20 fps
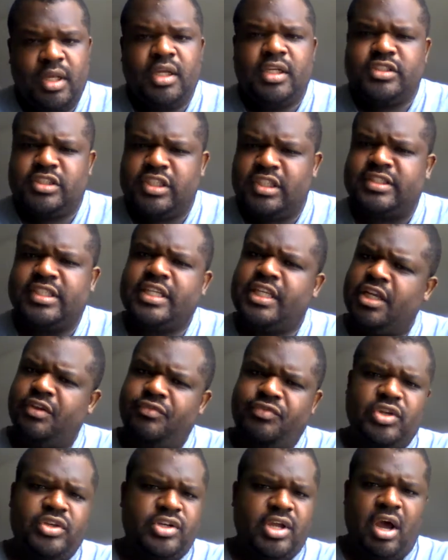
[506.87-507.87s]
Just to give
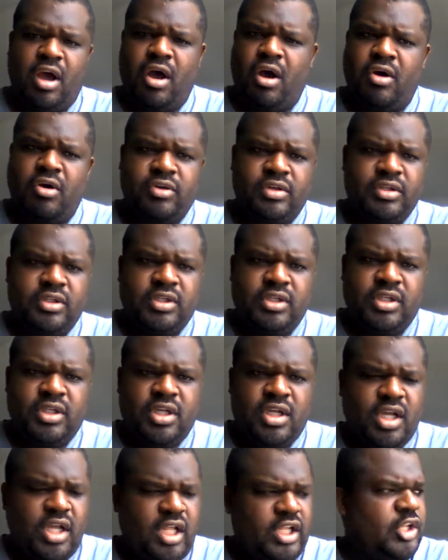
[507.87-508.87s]
your dog
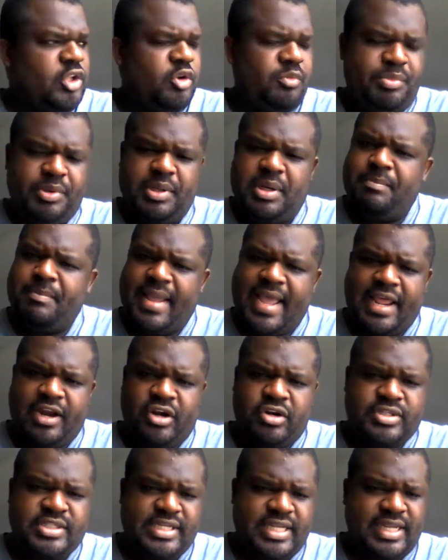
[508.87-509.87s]
a little bit of
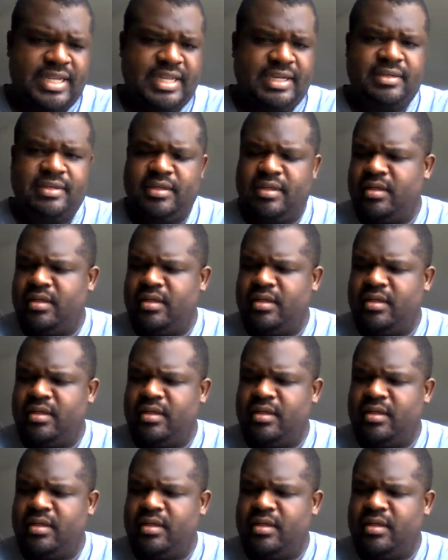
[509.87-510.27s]
manners, and